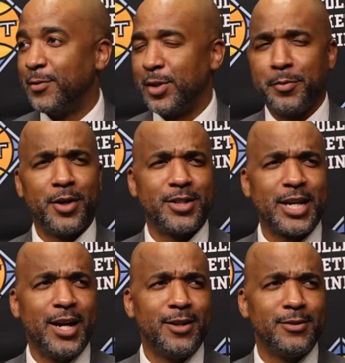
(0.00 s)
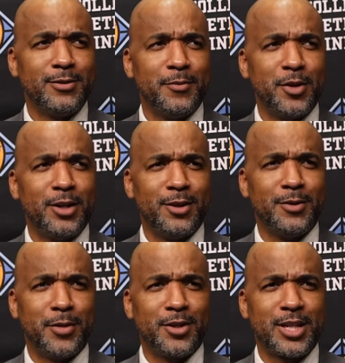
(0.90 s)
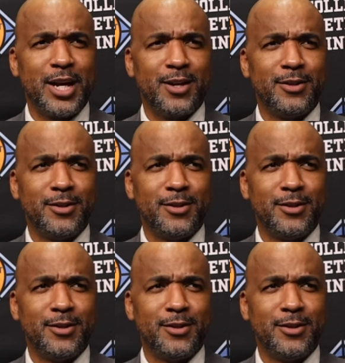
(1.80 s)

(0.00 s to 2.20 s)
Was it Bart Scott? I'm right? Bart Scott?